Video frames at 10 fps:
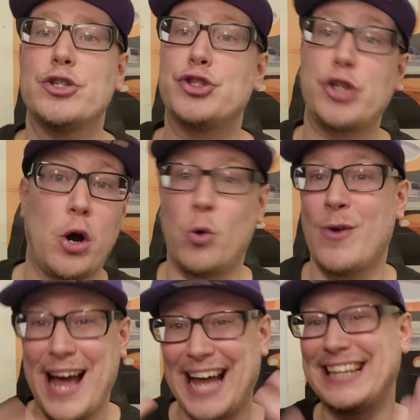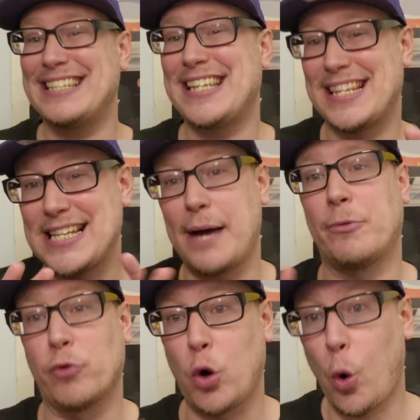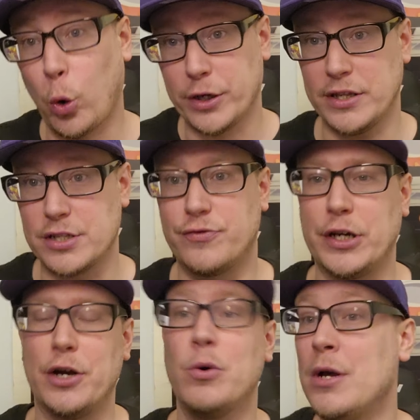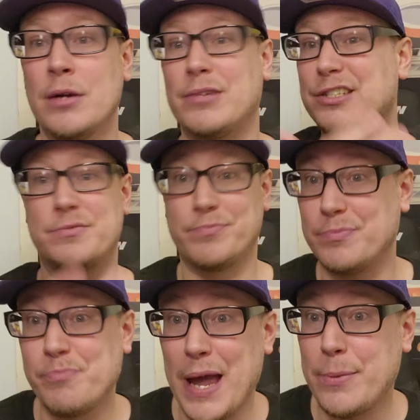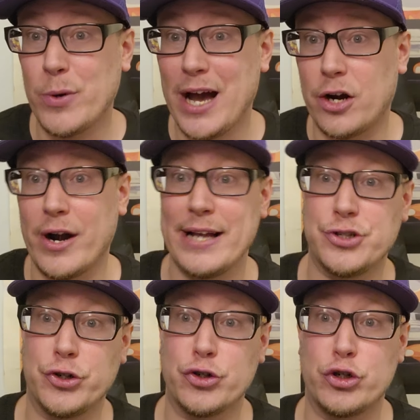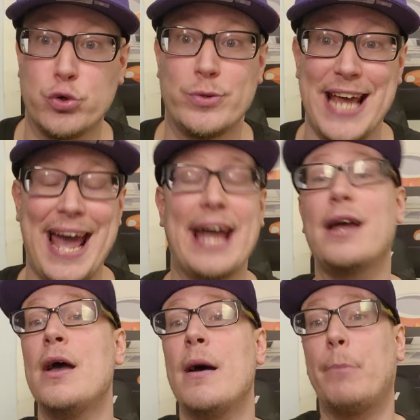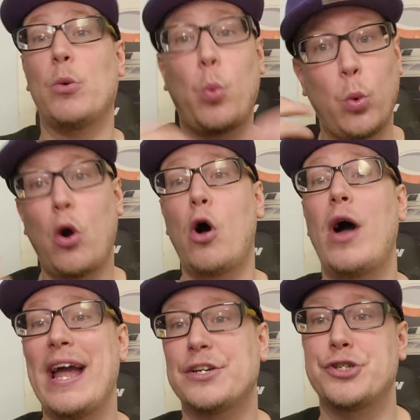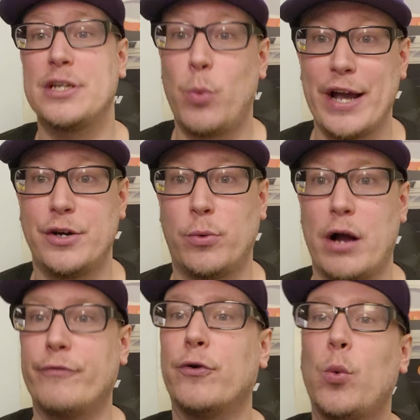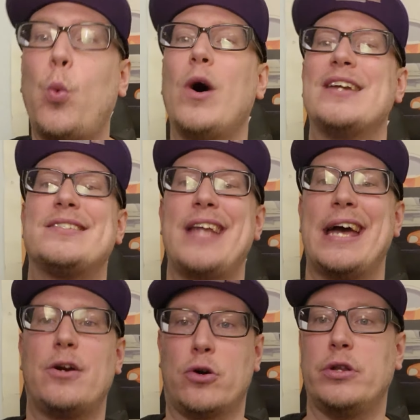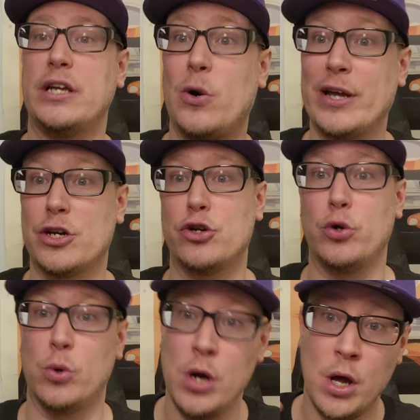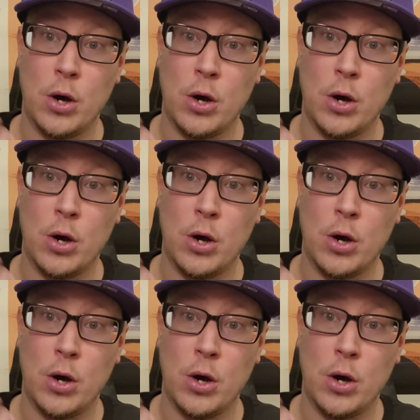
So, at least at the time of recording this video, because maybe we got our answer today, but we're all anxiously waiting around for what is Dan Hurley going to do